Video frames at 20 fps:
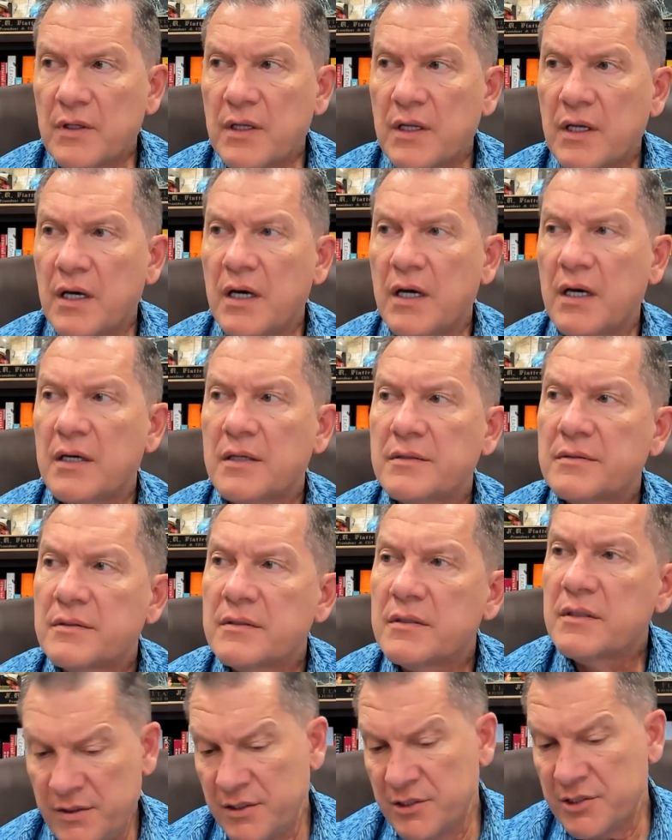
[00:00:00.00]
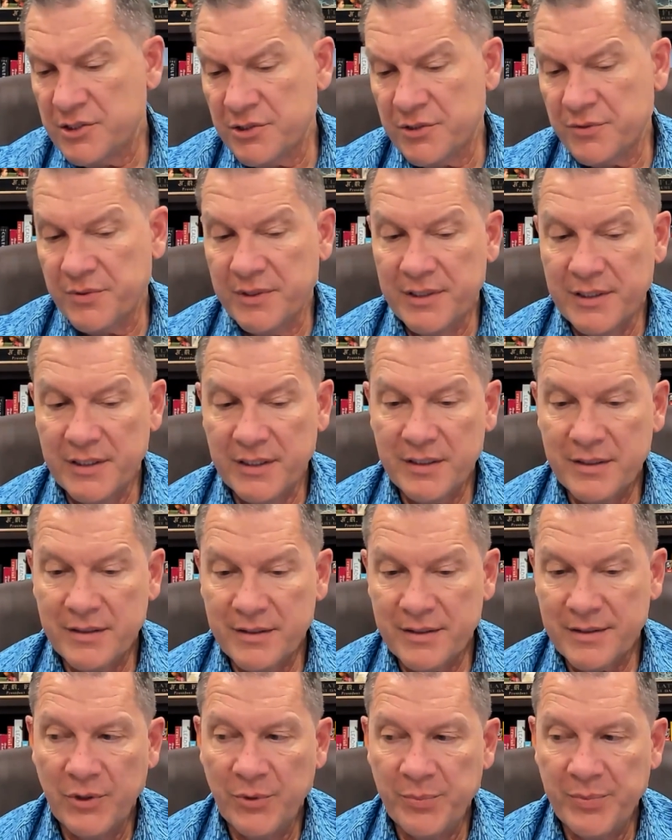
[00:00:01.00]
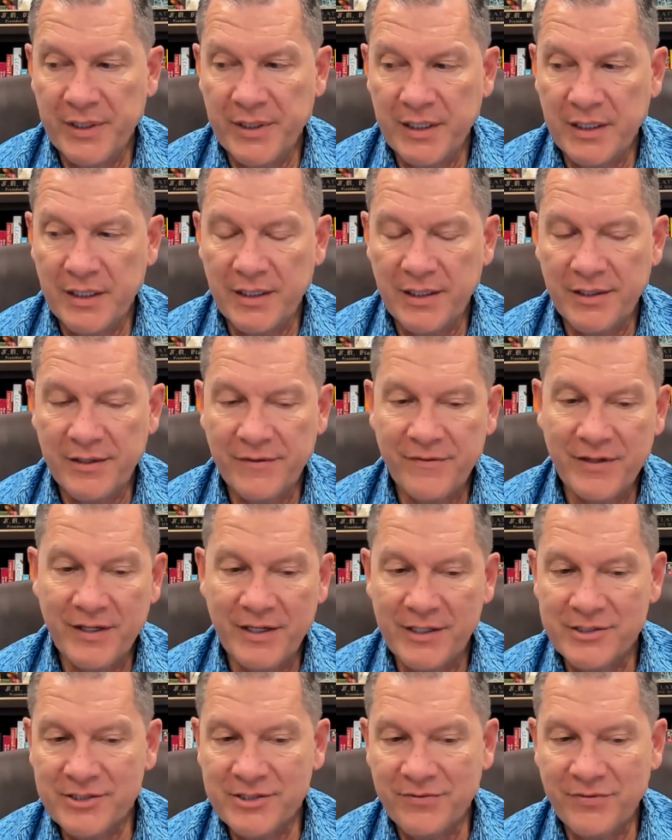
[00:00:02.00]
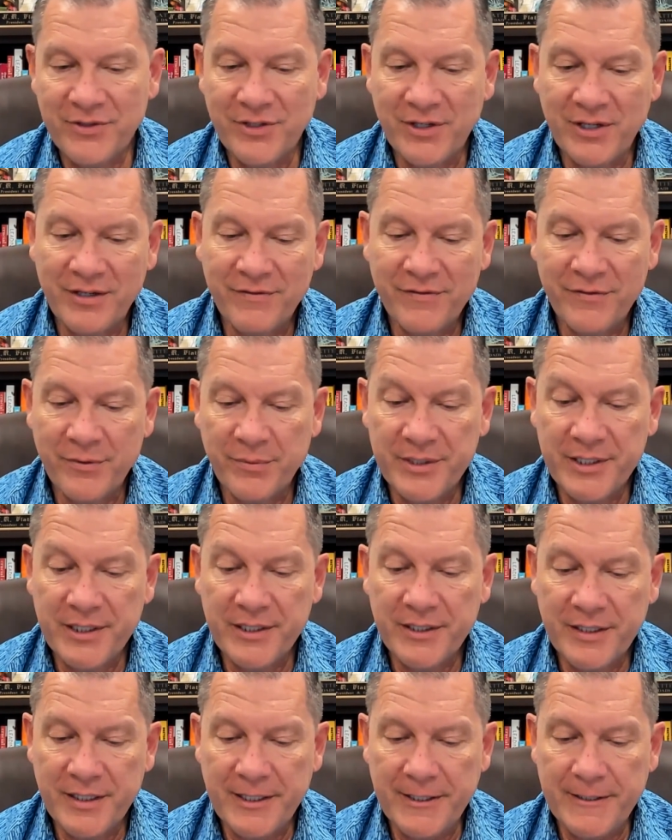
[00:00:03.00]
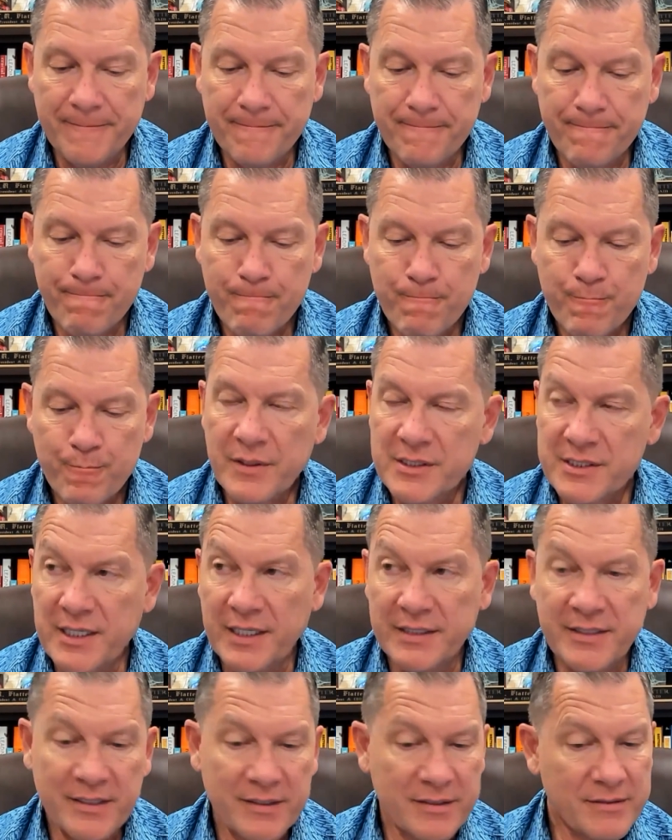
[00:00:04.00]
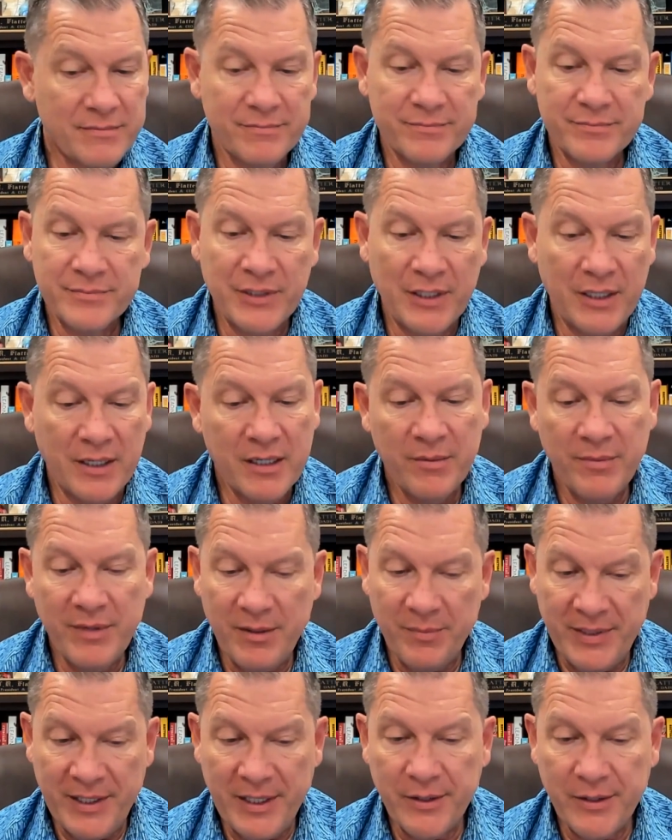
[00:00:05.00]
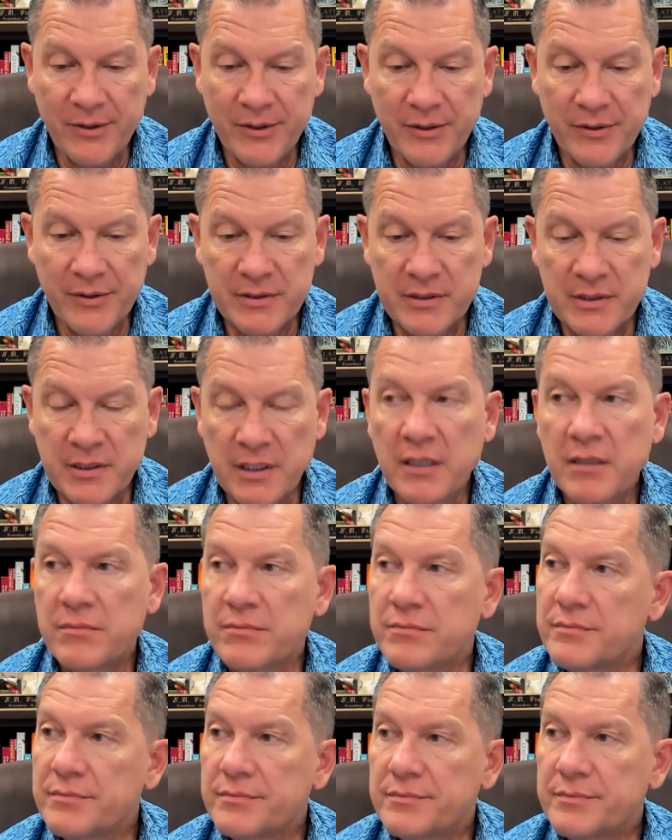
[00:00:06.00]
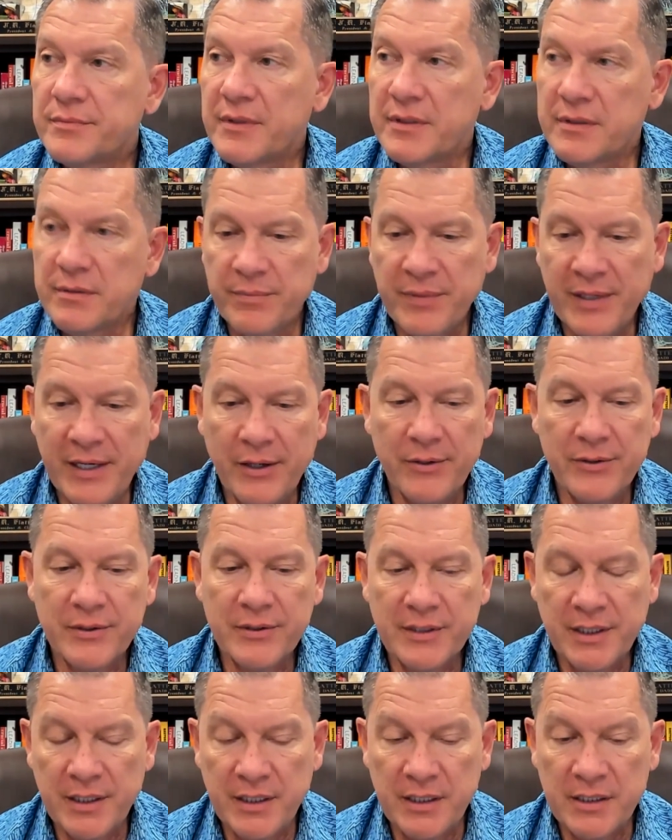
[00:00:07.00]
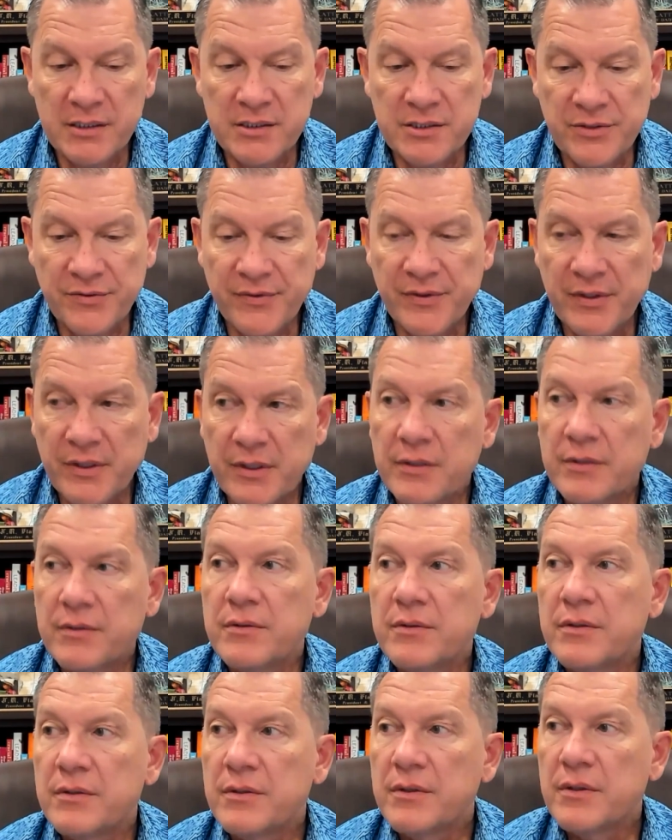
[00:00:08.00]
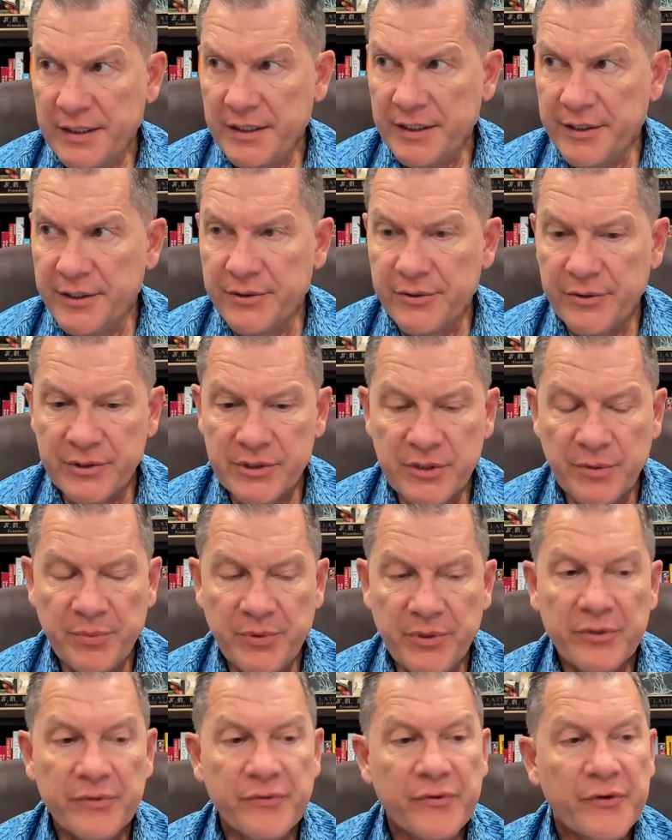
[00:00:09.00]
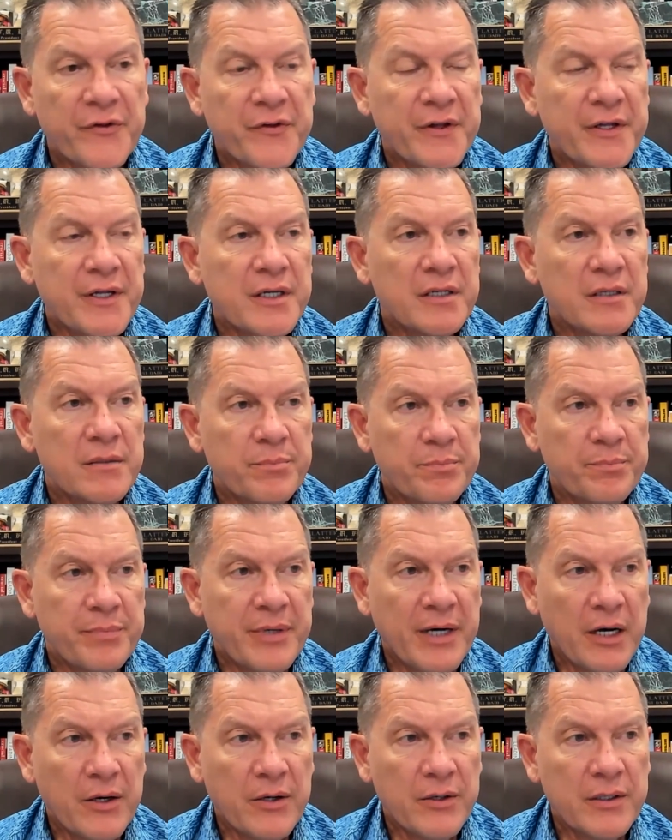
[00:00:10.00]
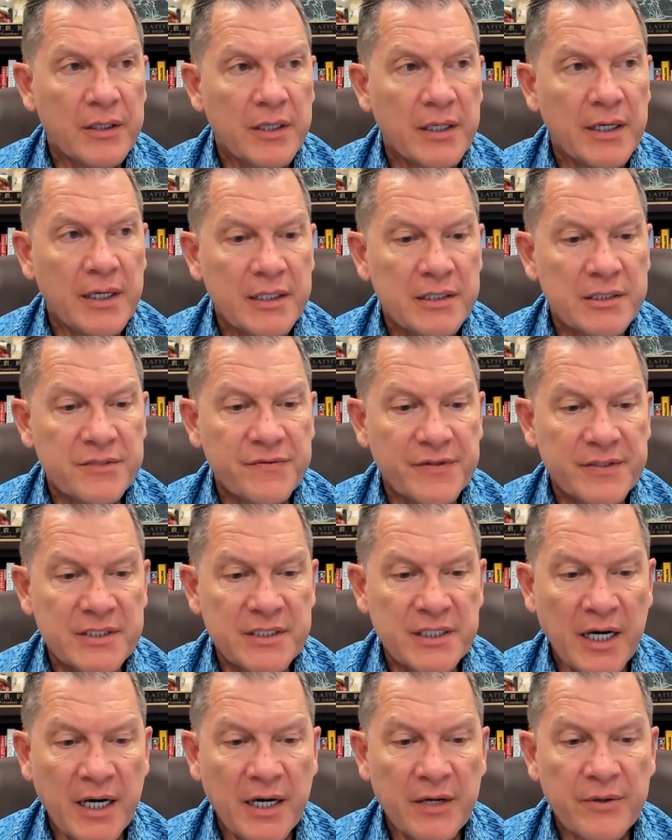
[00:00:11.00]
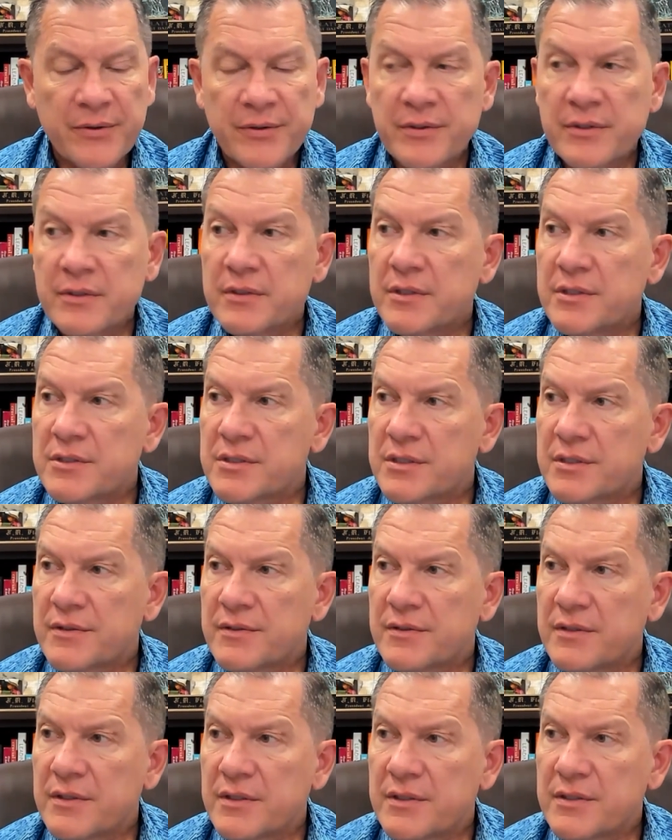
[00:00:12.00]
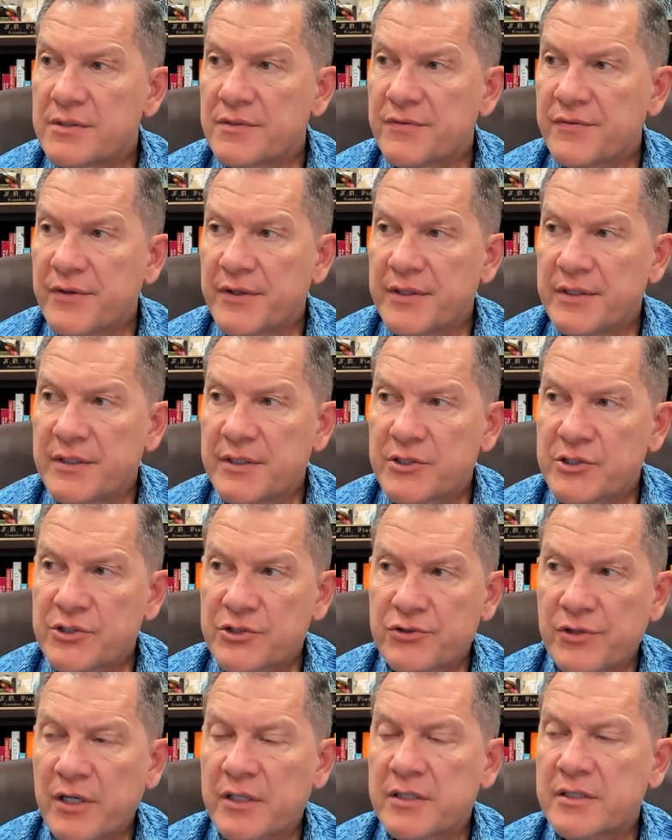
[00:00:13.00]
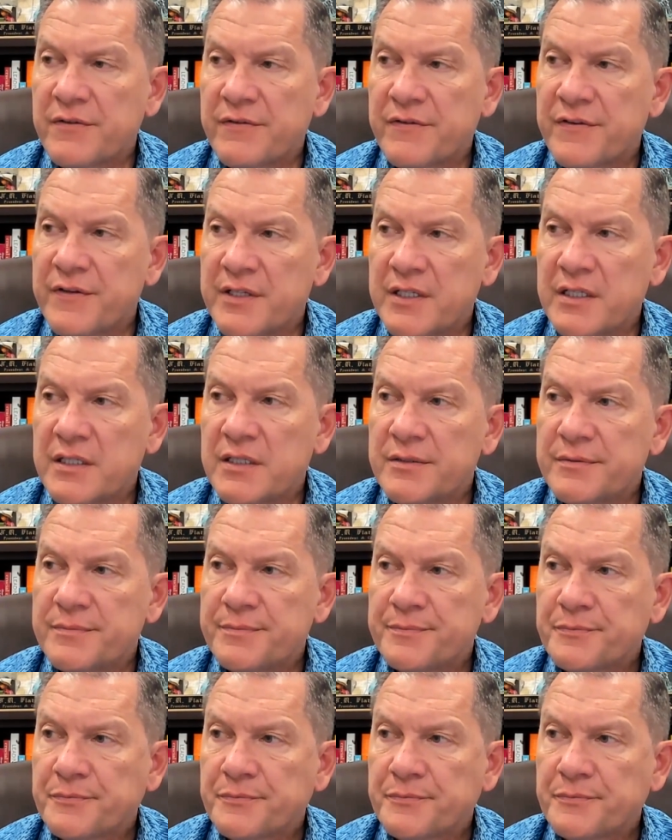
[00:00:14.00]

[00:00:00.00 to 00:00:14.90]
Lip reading: Yeah, and this is really opening a lot of lines of thought for me, that because I talk about power all the time. Power in the hands of a leader is a beautiful thing. Power in the hands of a tyrant is a very destructive thing.